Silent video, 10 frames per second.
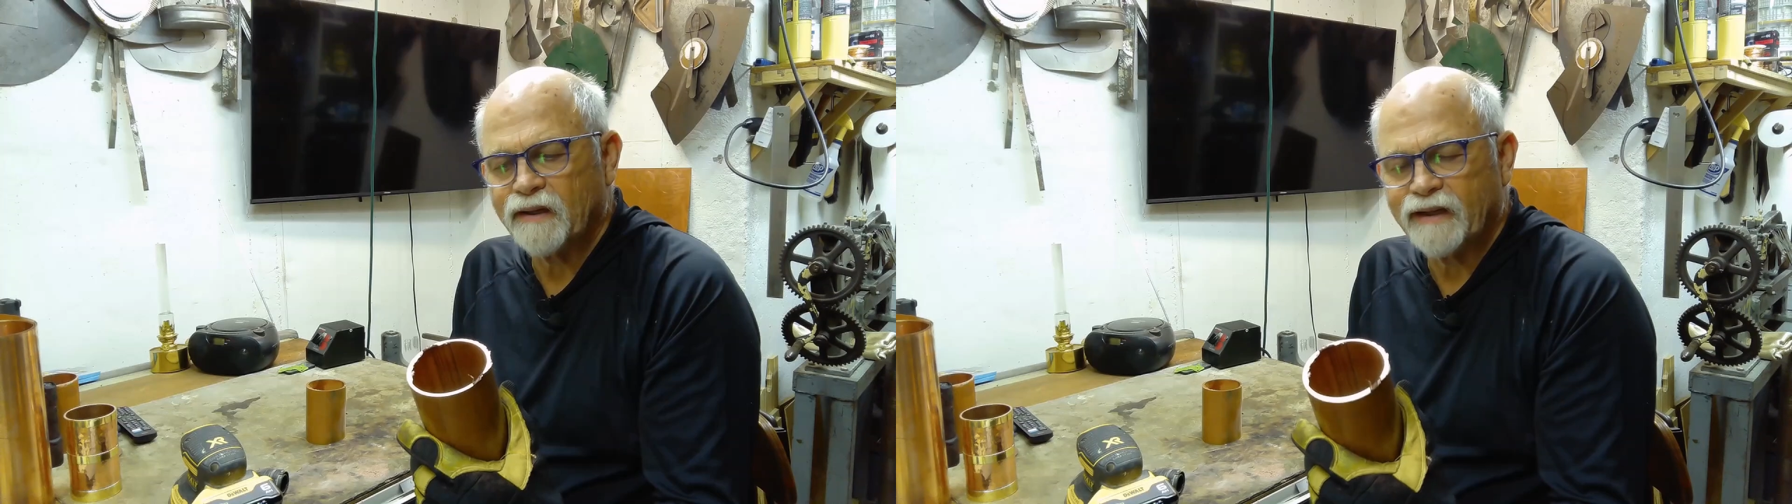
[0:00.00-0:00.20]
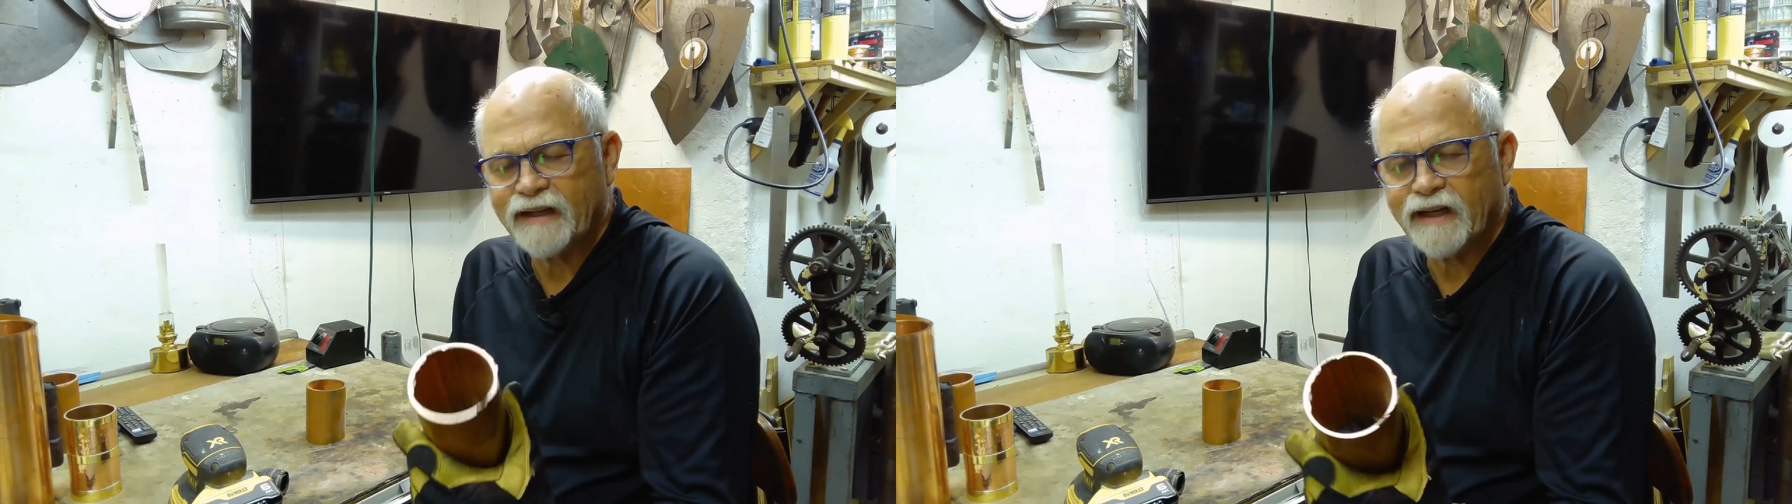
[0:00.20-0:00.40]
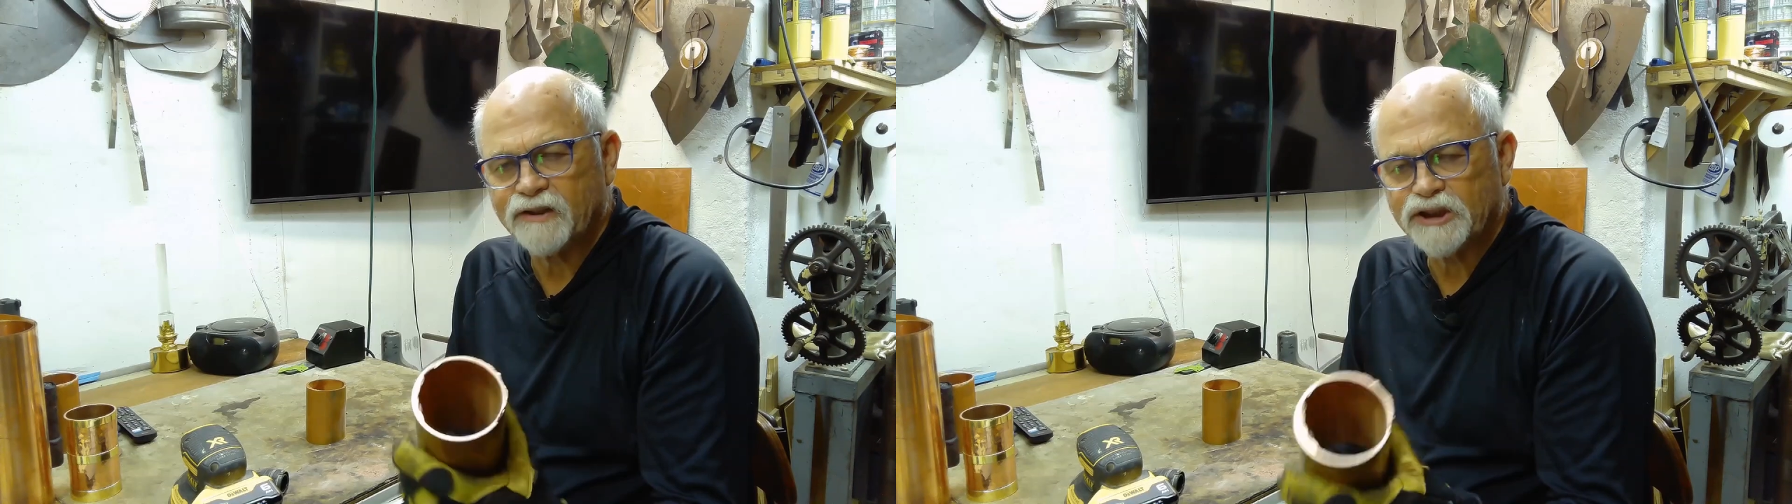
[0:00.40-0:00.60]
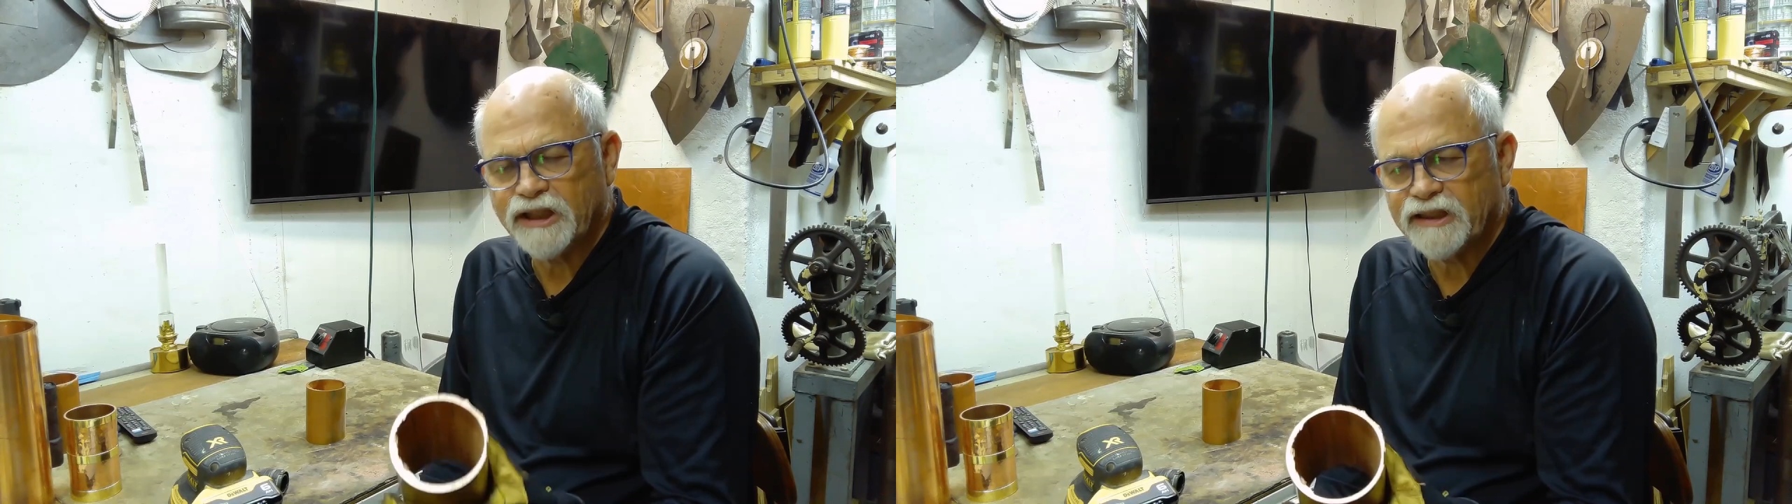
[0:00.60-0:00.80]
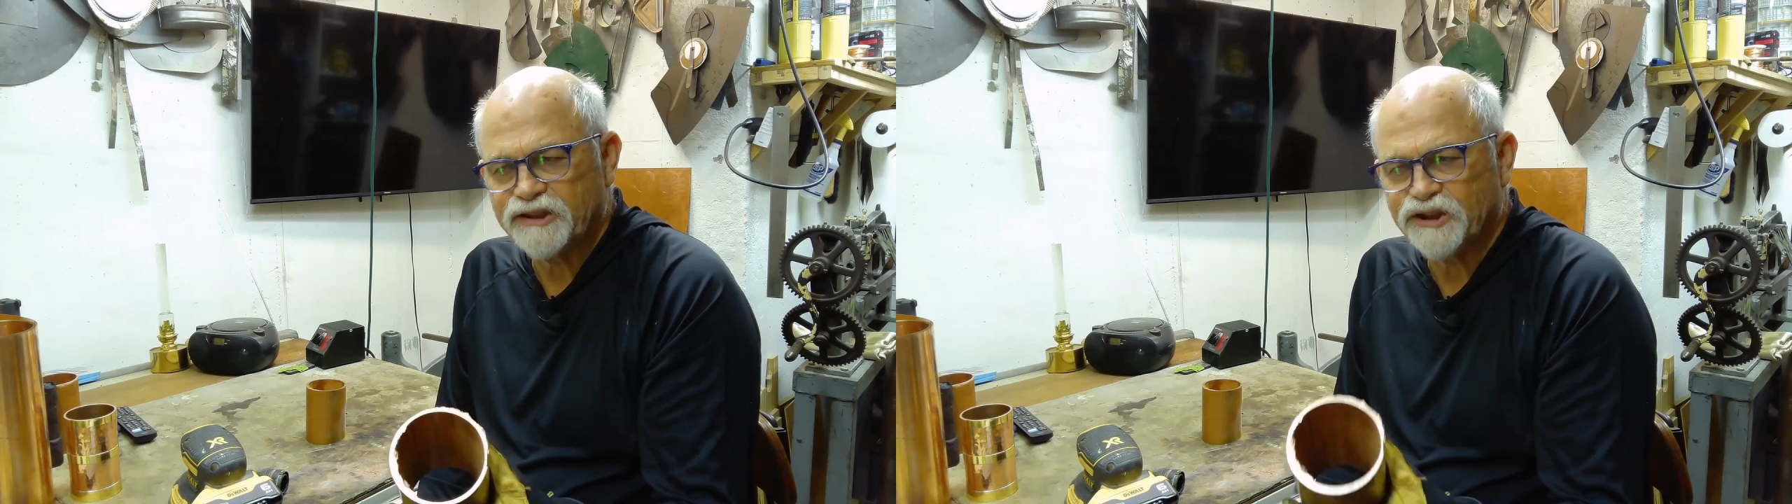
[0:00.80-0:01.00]
and then I'll
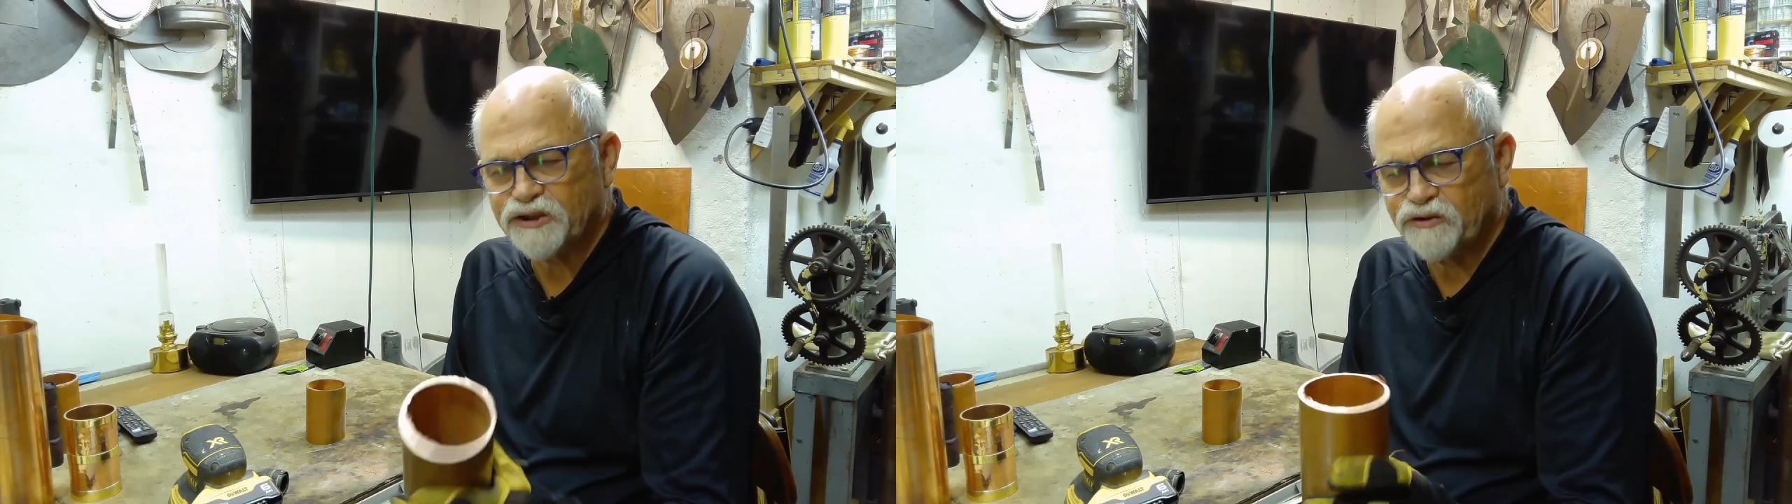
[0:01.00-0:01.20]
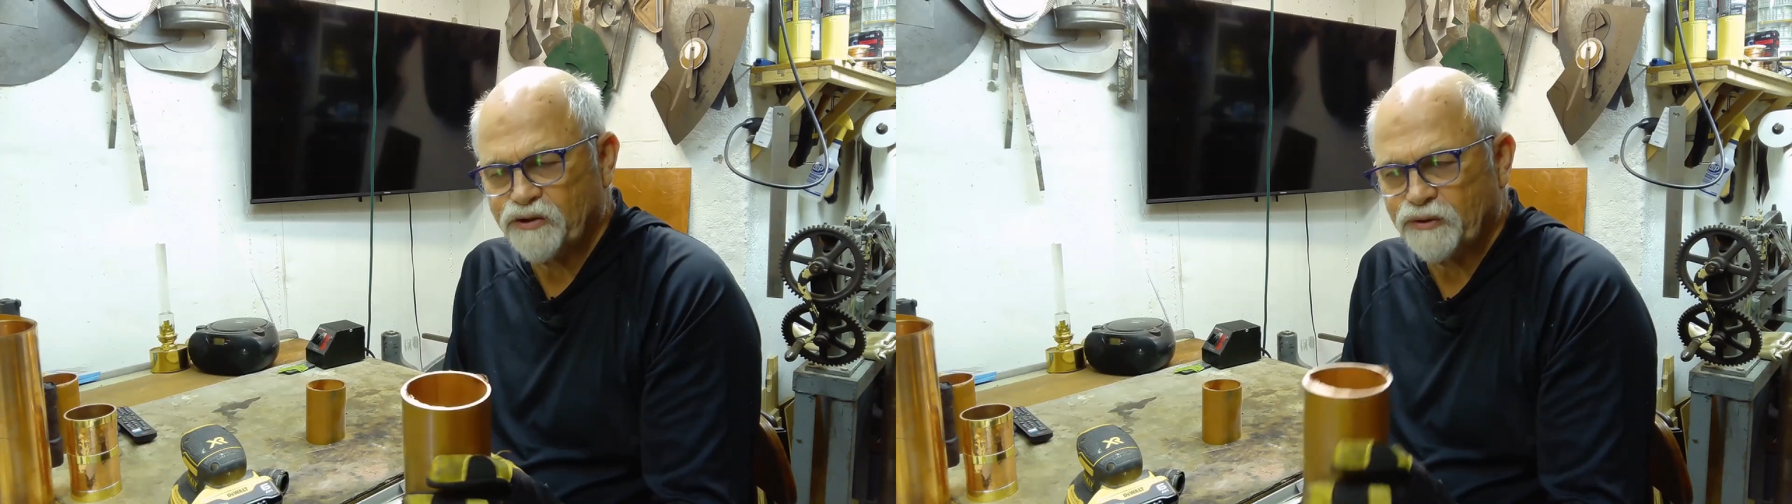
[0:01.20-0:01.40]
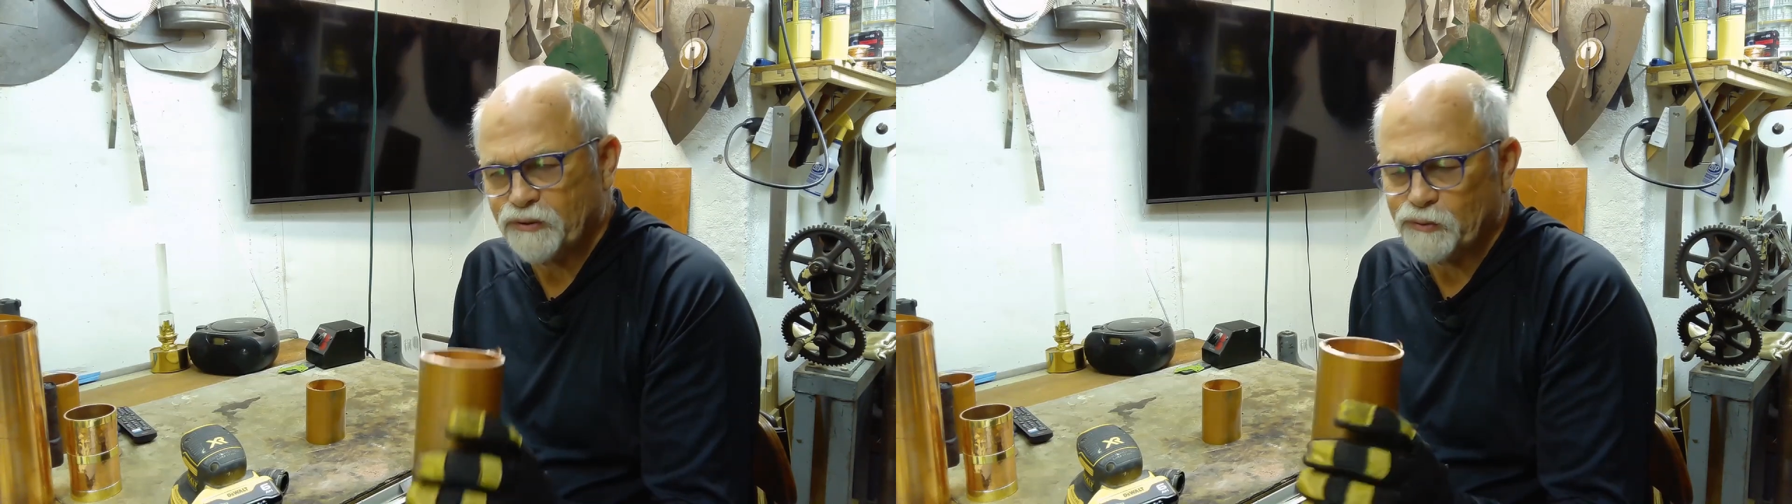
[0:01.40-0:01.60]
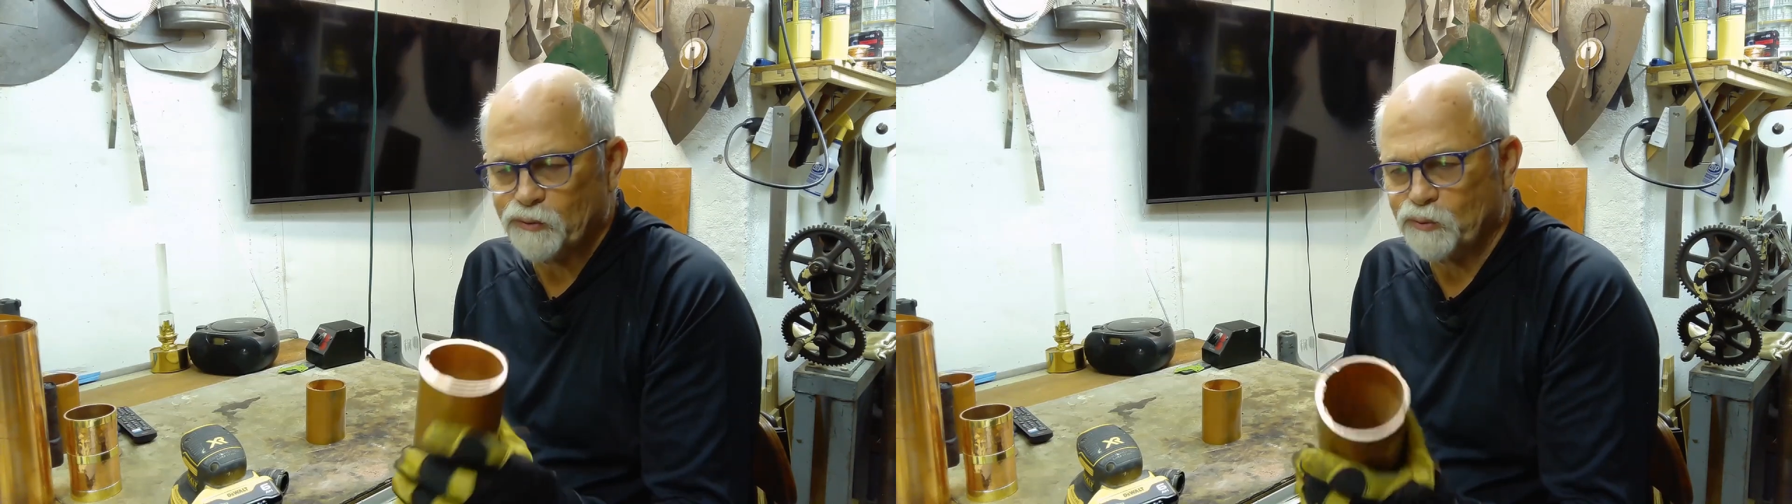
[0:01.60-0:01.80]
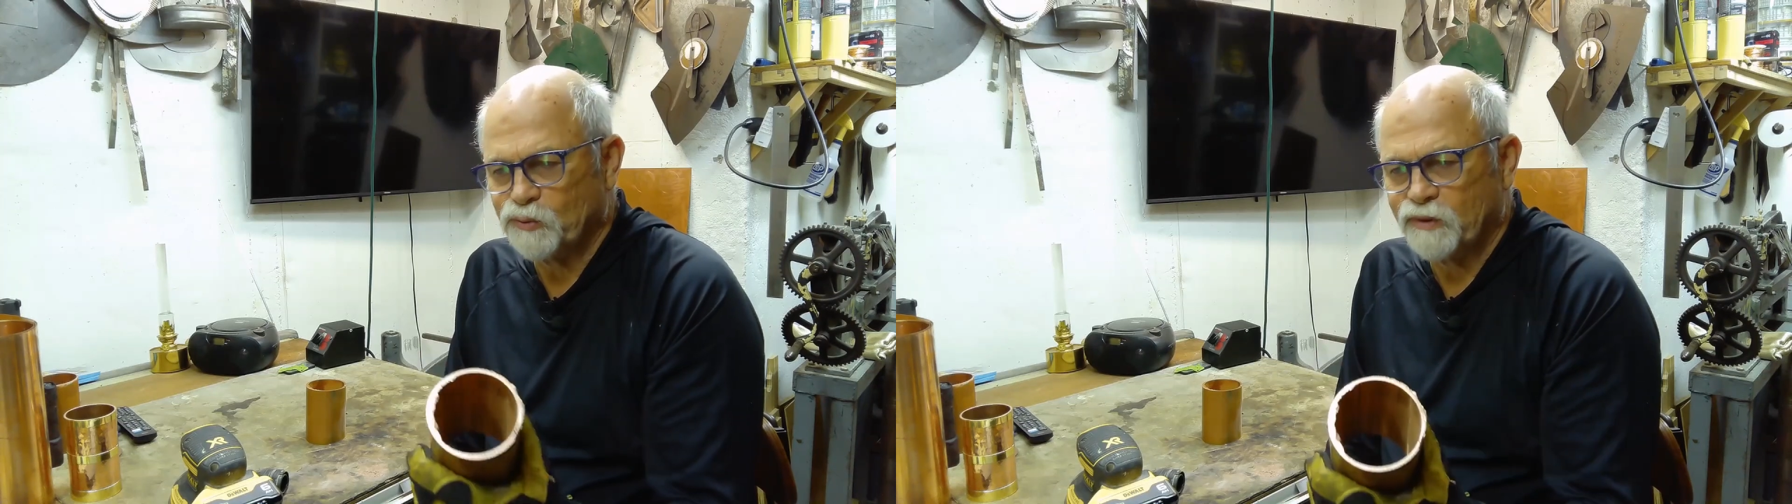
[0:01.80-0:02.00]
change it
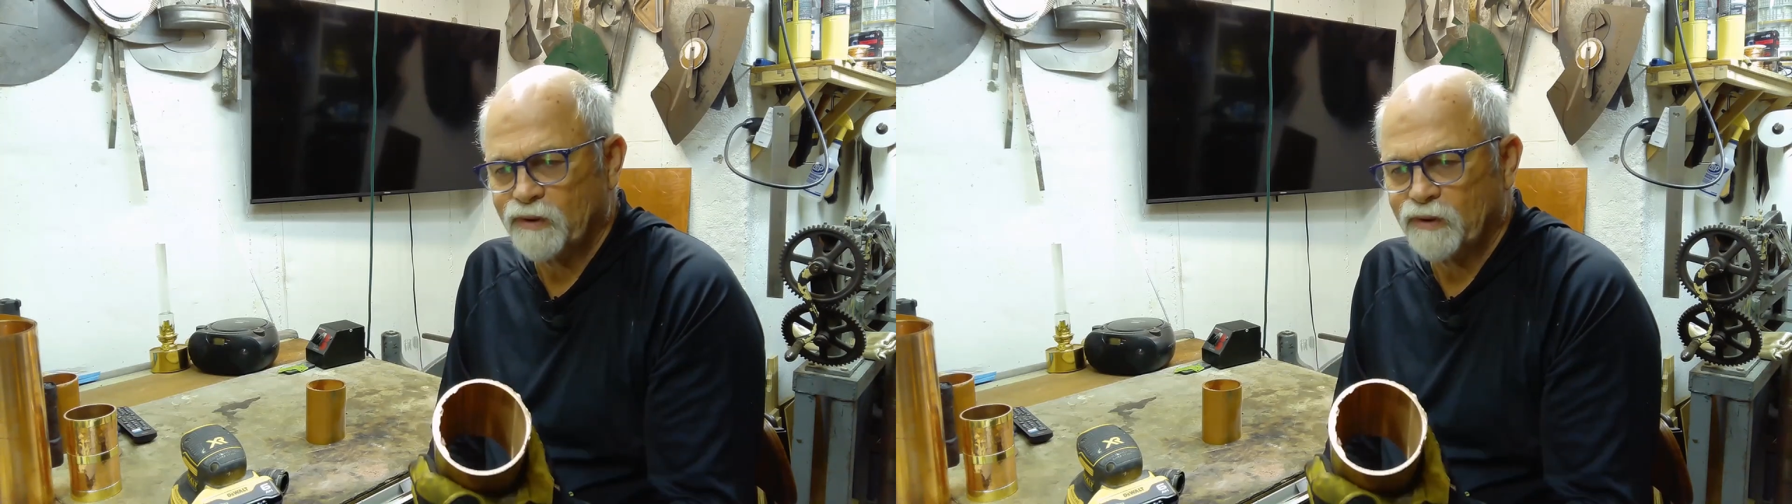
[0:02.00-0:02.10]
to